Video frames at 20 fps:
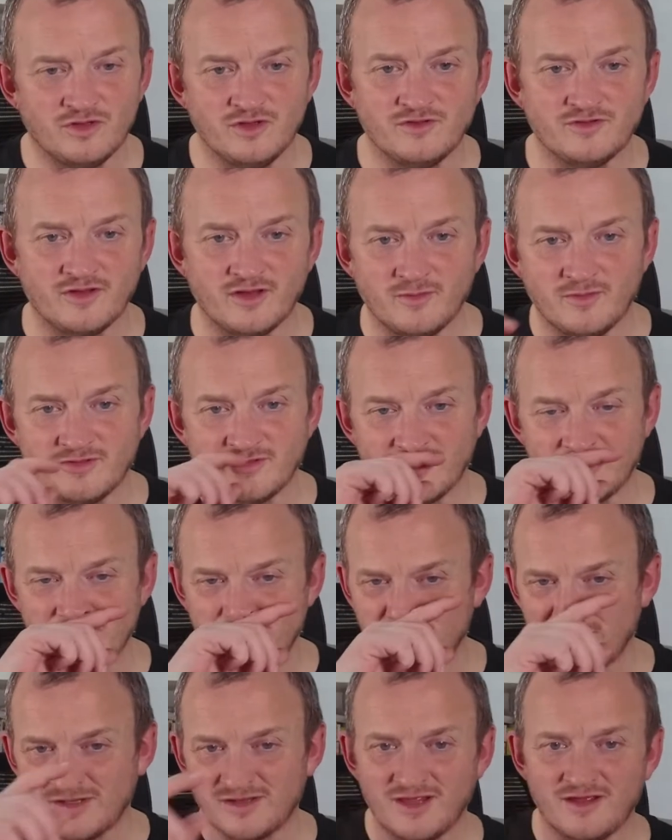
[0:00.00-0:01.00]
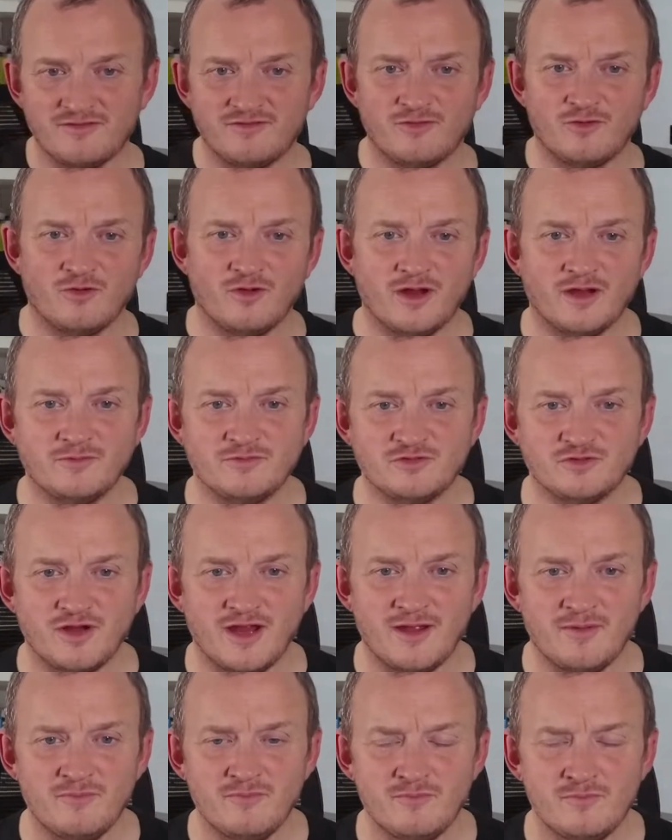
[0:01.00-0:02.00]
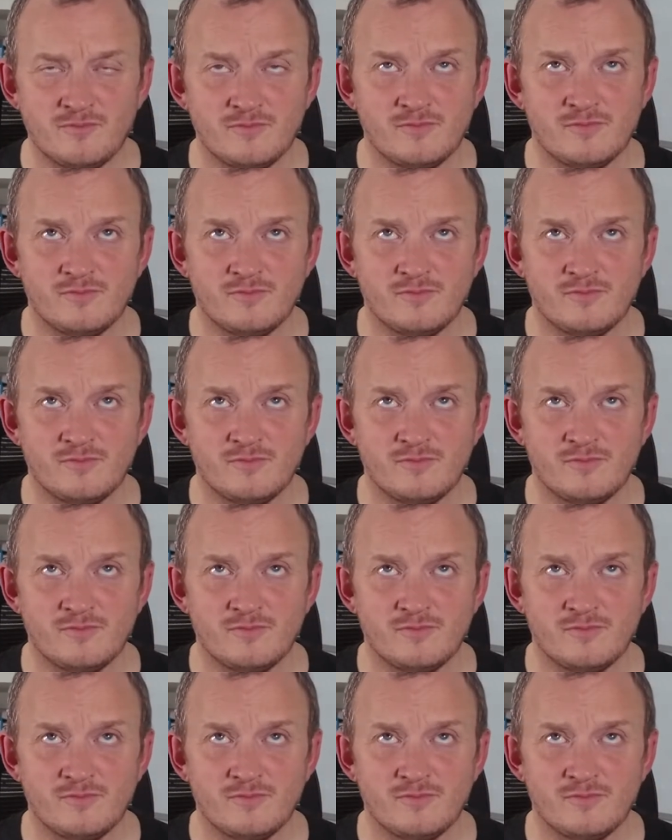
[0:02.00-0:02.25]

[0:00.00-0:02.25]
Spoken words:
username is I drink, therefore I dram.